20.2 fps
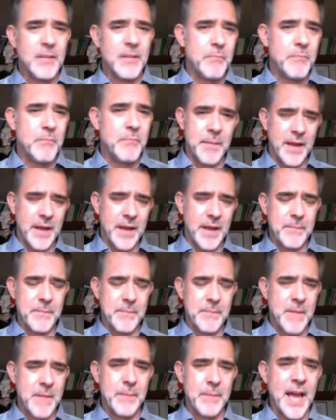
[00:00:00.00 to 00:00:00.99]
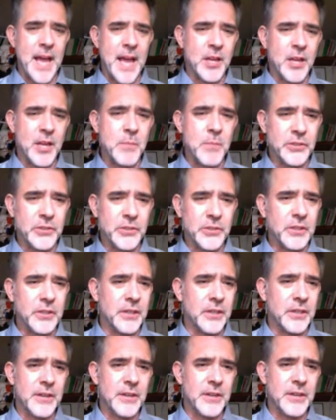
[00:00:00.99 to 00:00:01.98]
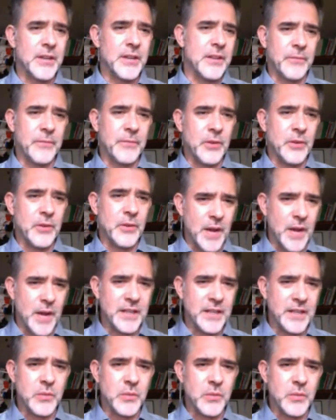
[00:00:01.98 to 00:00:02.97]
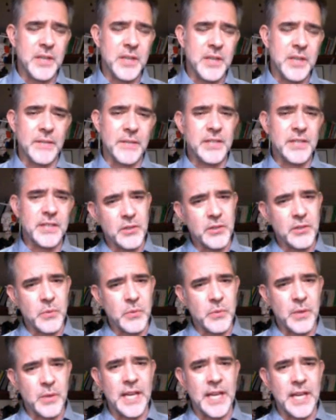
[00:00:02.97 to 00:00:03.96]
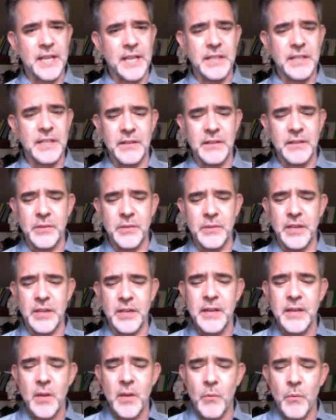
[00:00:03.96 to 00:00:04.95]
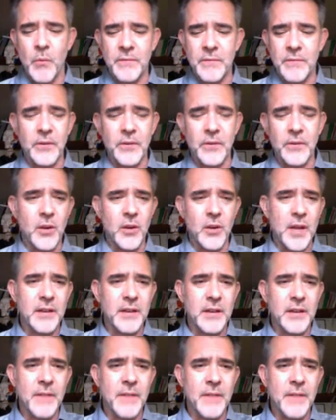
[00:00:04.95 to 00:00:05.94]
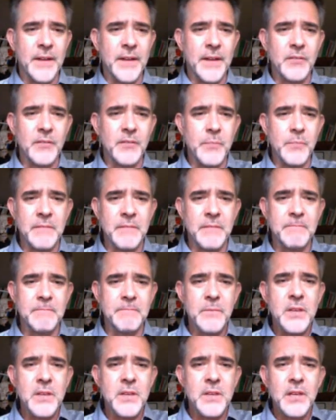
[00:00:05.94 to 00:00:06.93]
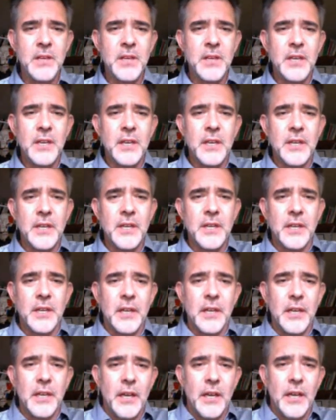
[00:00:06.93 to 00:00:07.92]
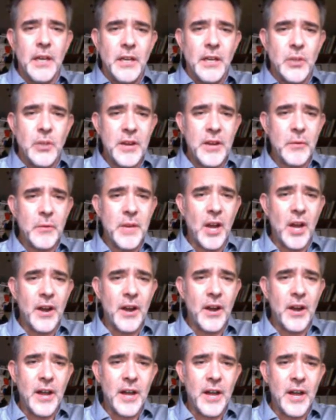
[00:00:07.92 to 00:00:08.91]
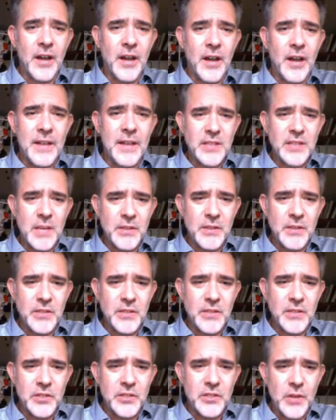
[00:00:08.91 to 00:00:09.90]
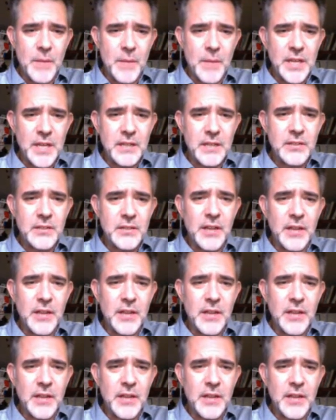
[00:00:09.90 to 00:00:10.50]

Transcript: BodyMapping Acupuncture. The first one I did 2017 or 2018. There was one for quick, effective pain. So here we are in this image, extremities